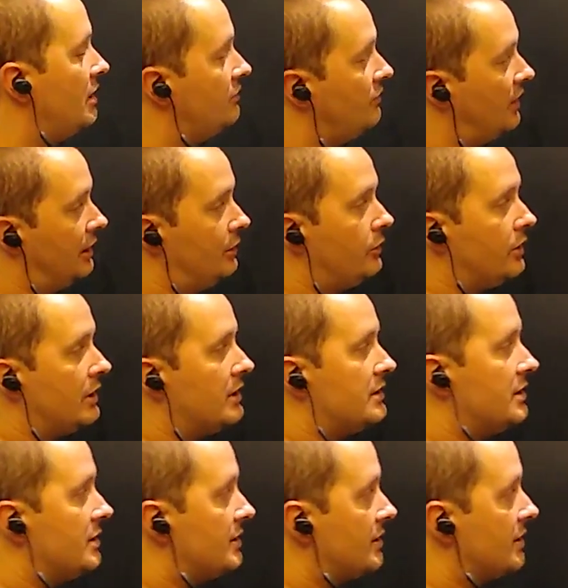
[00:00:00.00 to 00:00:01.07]
that if I look at
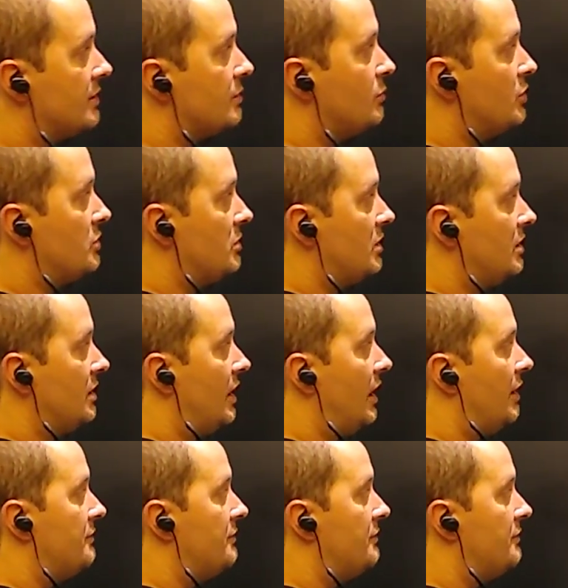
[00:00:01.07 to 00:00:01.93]
a distance between